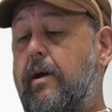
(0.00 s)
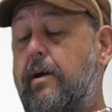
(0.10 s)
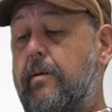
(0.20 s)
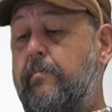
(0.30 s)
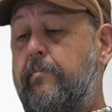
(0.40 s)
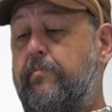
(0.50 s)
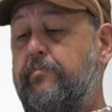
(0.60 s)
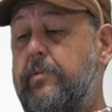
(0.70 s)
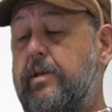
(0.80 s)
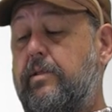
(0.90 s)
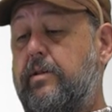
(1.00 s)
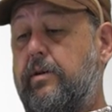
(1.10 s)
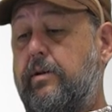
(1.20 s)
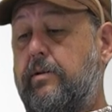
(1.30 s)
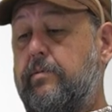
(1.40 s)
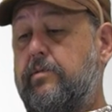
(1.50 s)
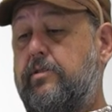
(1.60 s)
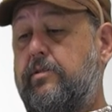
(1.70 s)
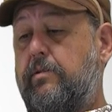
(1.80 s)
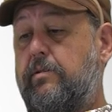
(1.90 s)
um, the
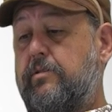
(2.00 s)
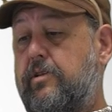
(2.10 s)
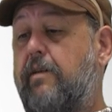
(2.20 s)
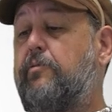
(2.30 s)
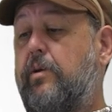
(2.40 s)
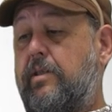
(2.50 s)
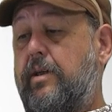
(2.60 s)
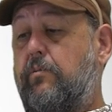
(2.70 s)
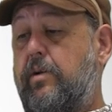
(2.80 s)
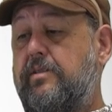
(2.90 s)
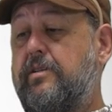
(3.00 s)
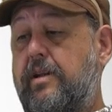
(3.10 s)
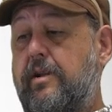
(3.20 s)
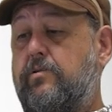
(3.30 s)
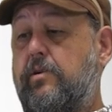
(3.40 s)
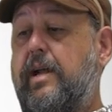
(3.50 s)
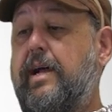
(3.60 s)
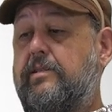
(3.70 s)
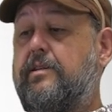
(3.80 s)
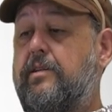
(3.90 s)
s software that runs on Android
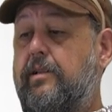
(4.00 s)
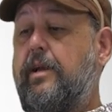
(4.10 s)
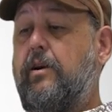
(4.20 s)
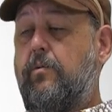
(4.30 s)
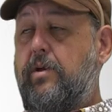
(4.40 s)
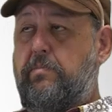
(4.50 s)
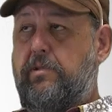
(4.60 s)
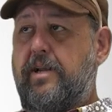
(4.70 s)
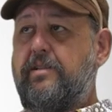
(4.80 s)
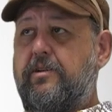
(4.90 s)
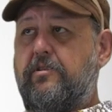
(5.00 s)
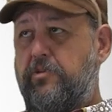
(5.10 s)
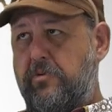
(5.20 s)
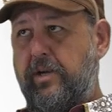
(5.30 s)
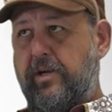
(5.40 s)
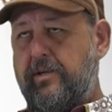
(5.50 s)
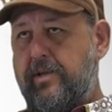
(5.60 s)
has to declare what it plans on doing.